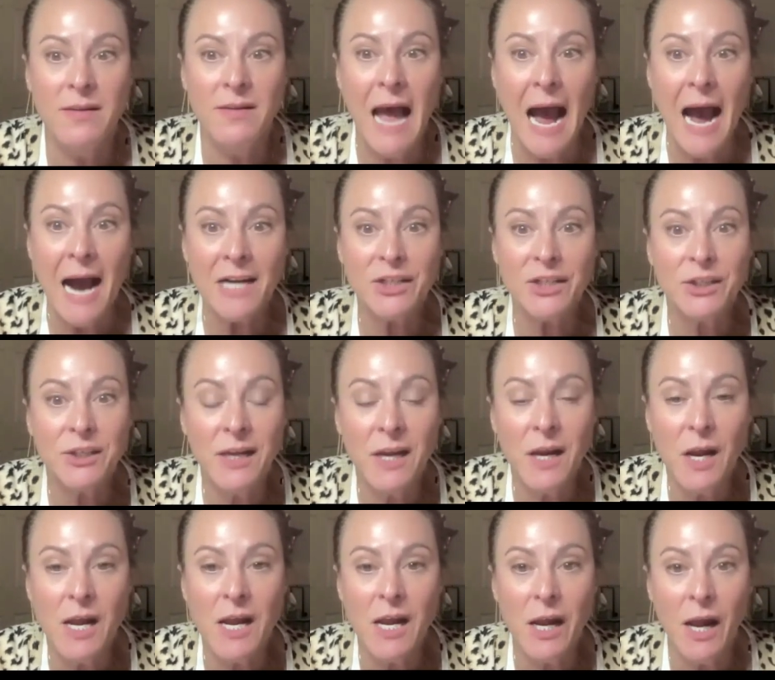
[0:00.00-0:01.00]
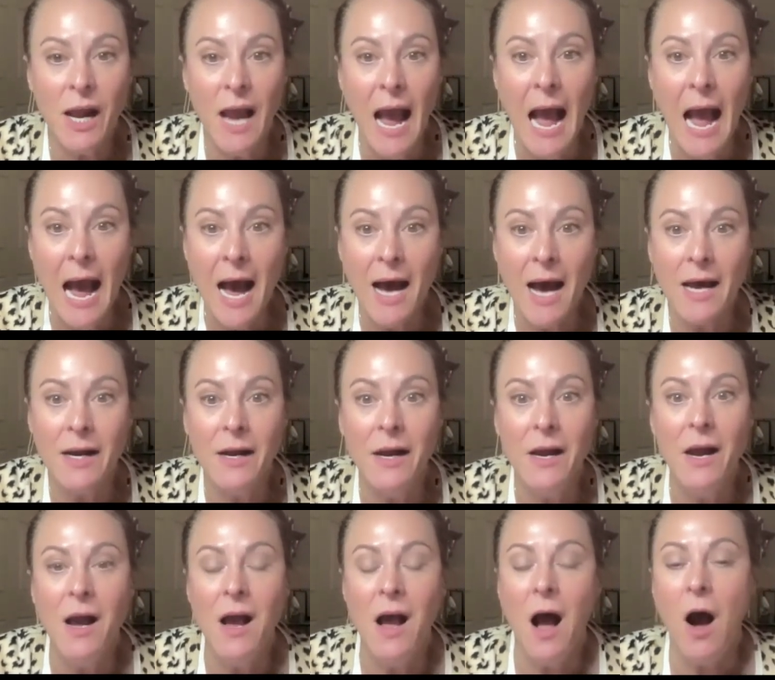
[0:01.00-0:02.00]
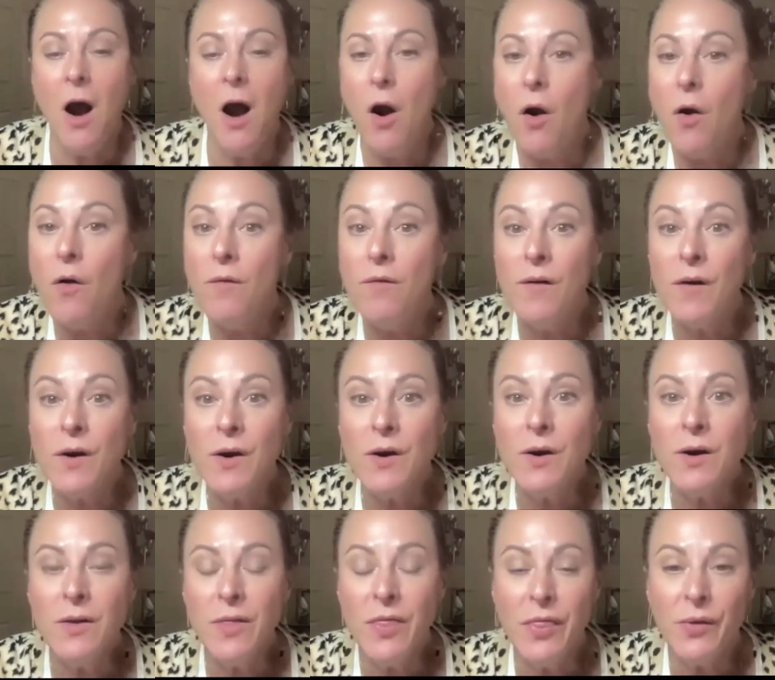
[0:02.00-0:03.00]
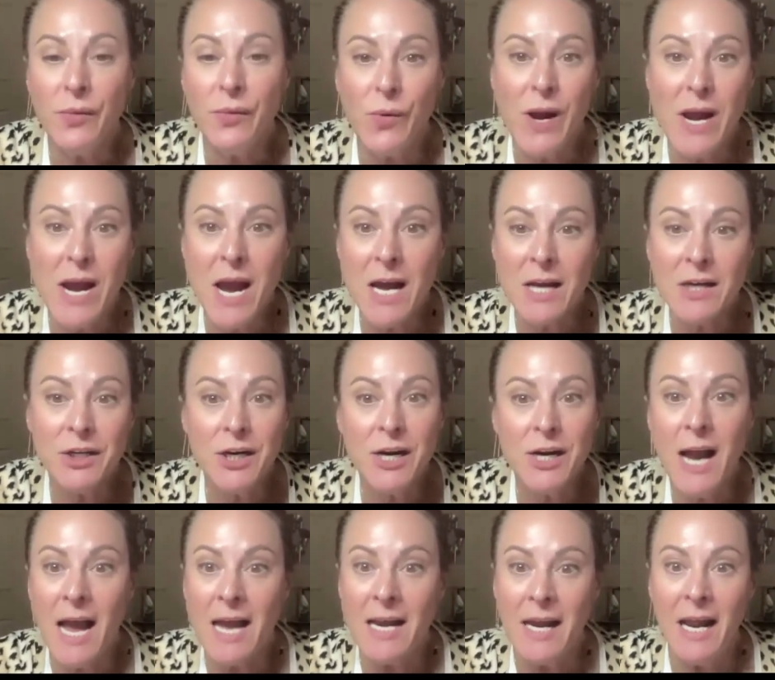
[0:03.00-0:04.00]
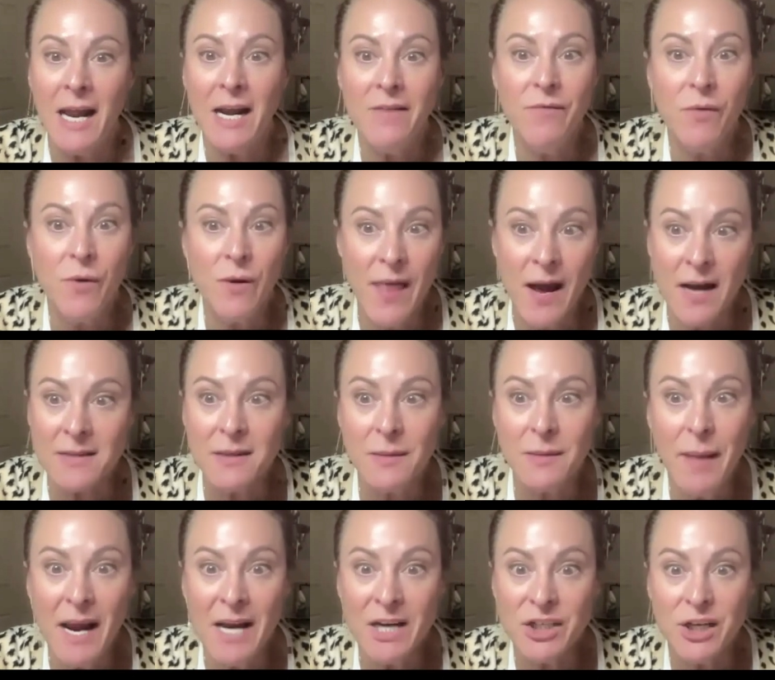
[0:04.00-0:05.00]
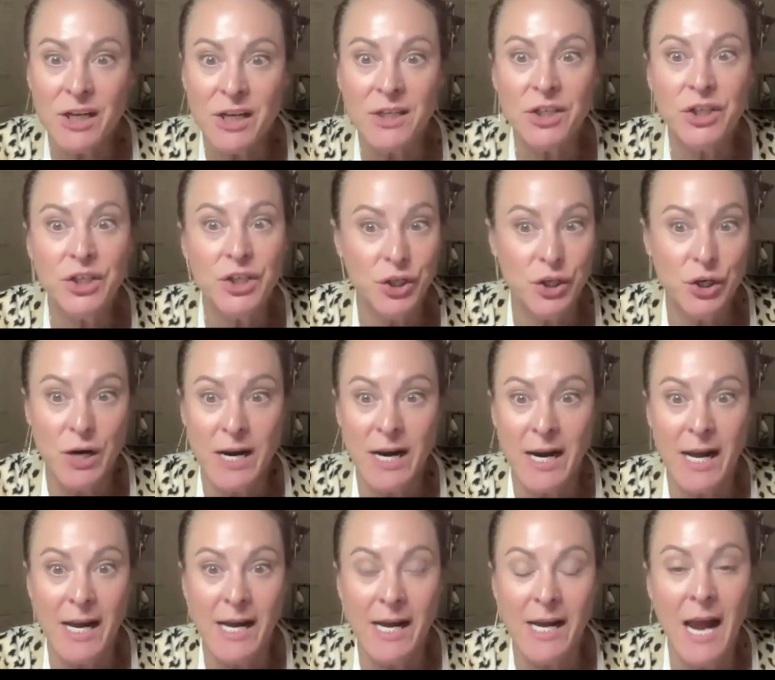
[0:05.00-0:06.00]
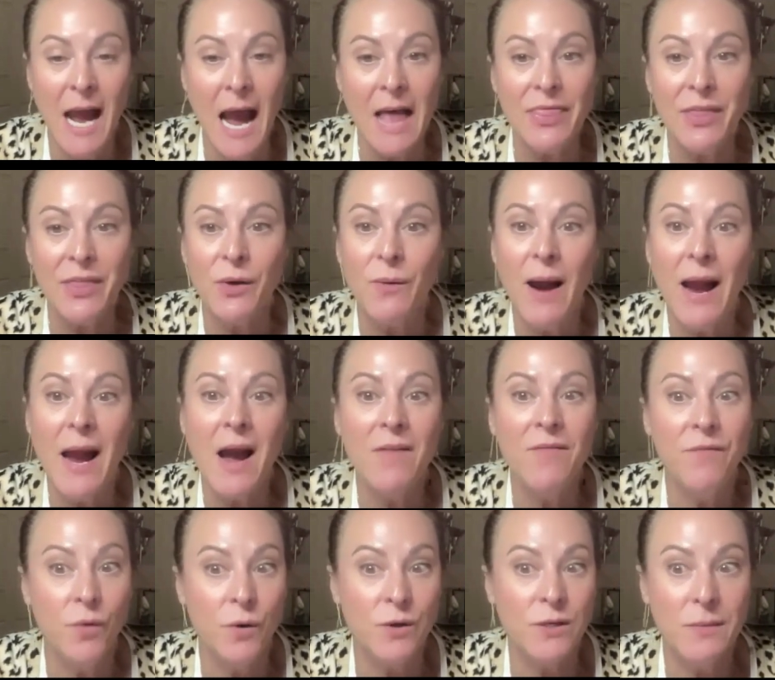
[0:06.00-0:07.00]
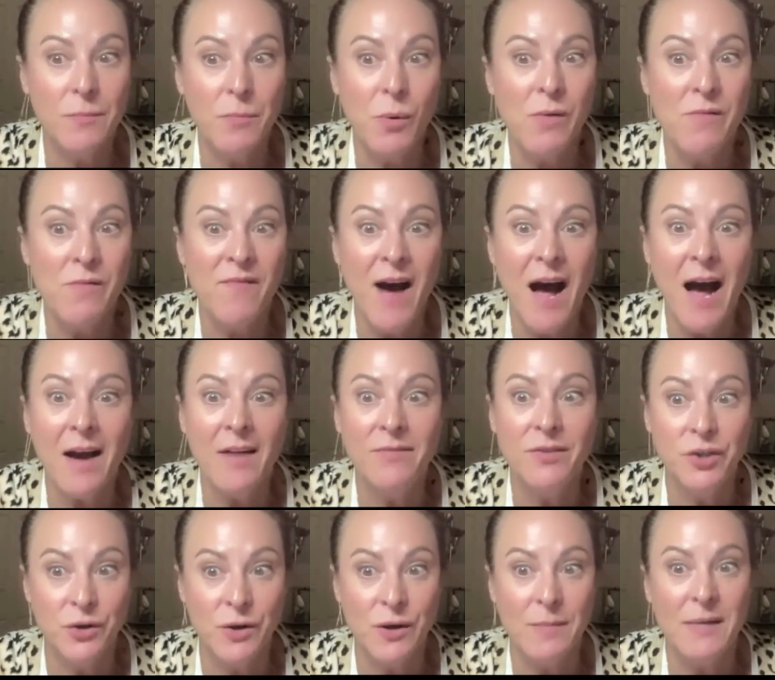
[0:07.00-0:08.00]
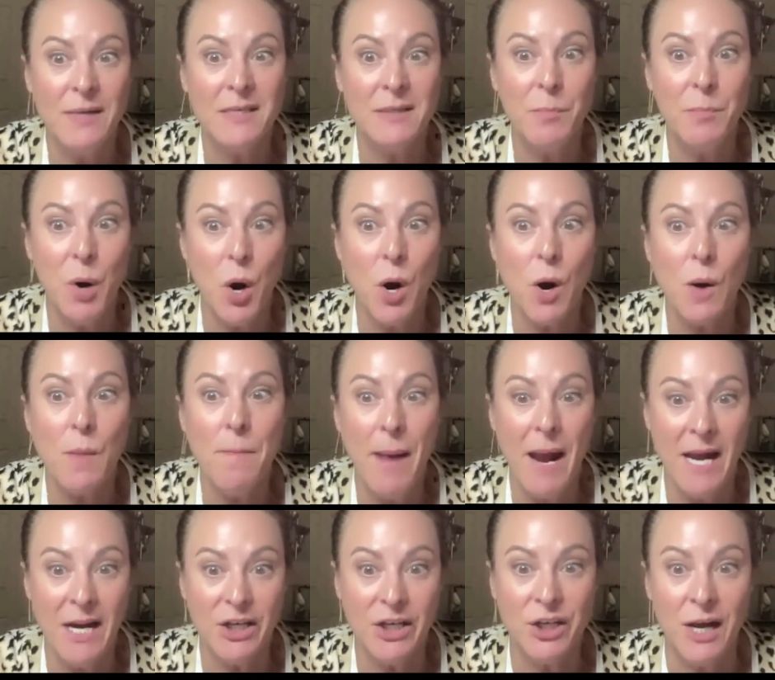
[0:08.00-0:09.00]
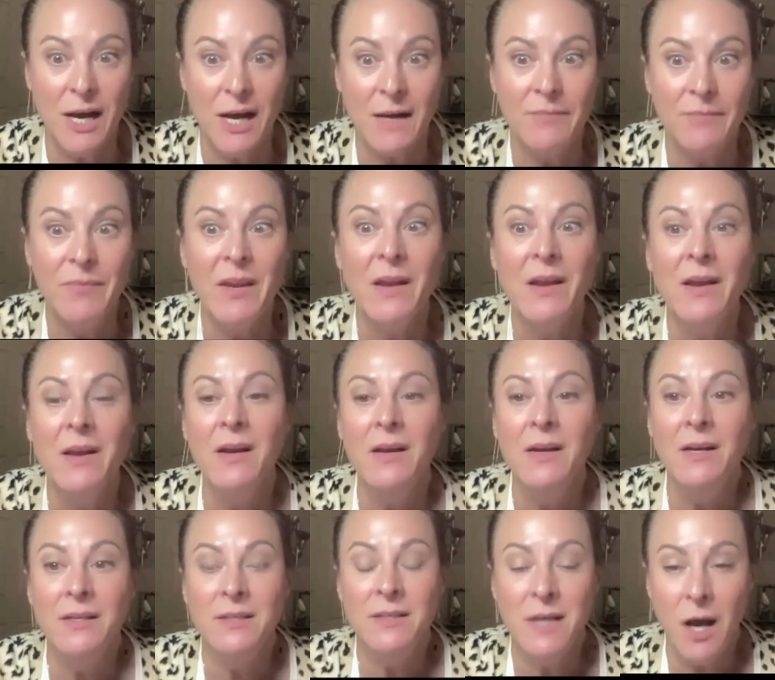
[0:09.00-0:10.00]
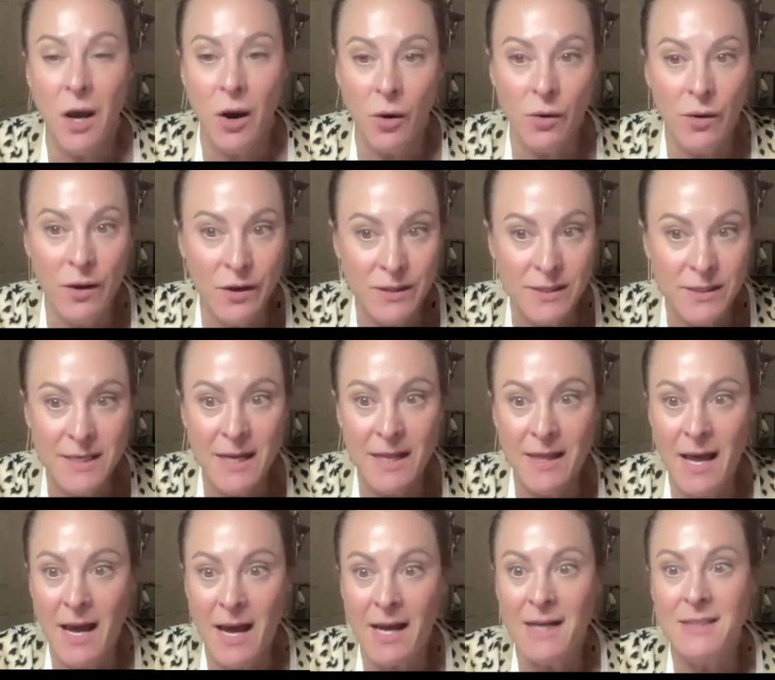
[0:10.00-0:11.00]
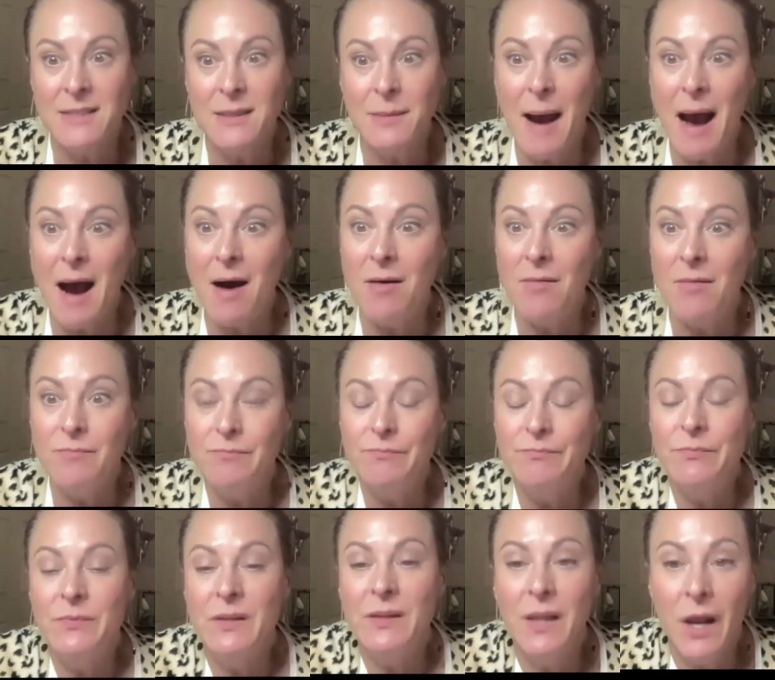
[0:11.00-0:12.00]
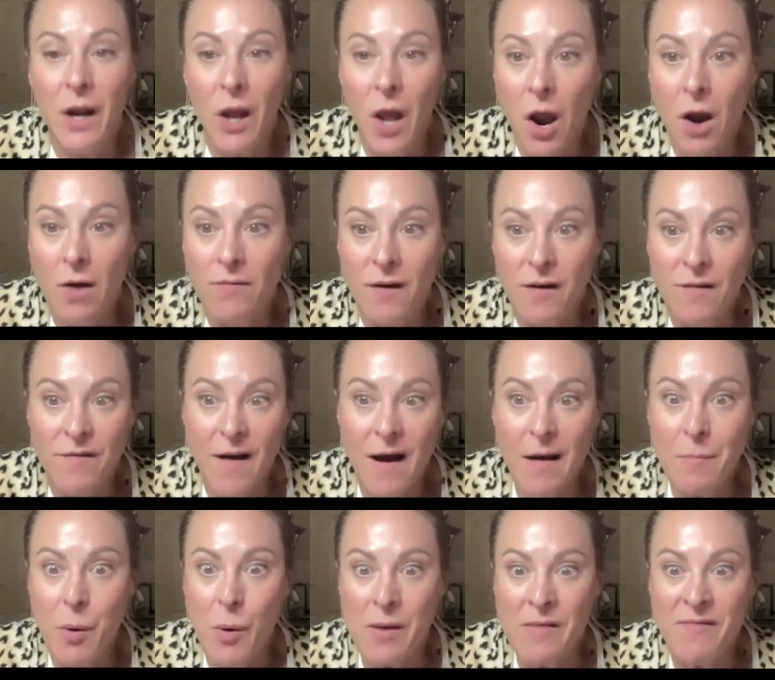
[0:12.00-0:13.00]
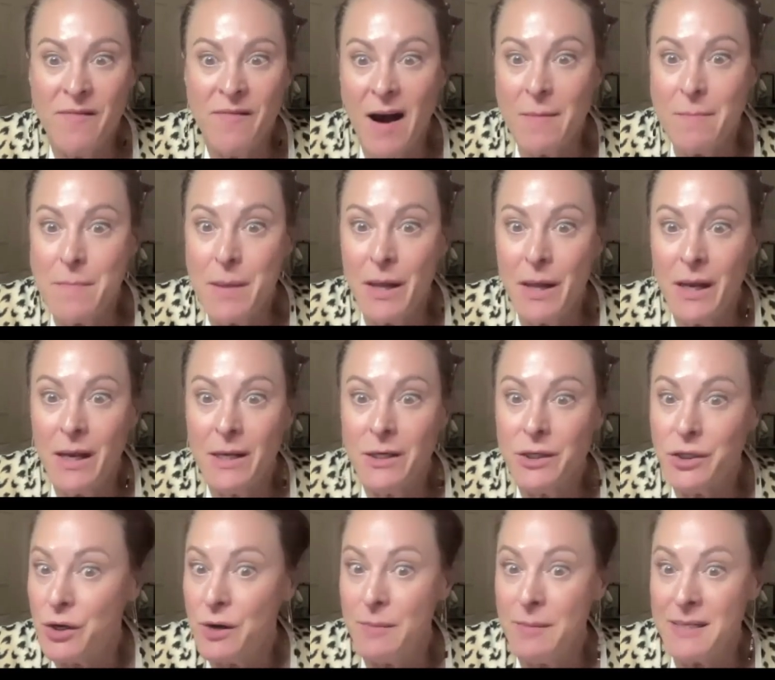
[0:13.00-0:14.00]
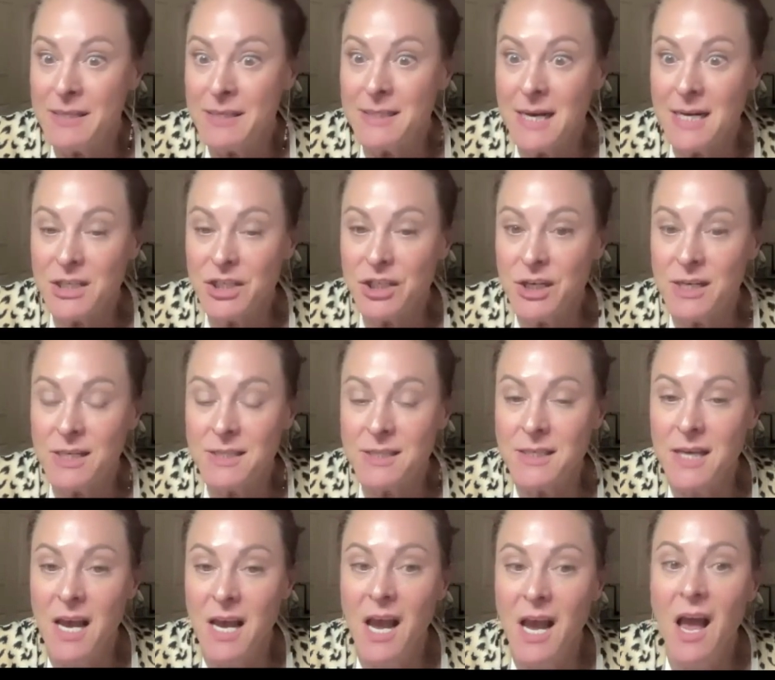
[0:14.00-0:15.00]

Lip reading: actually had over 384,000 patients treated at the rate of 14.5 treatments per patient. So you see that it's about a little over 5.5 million treatment sessions.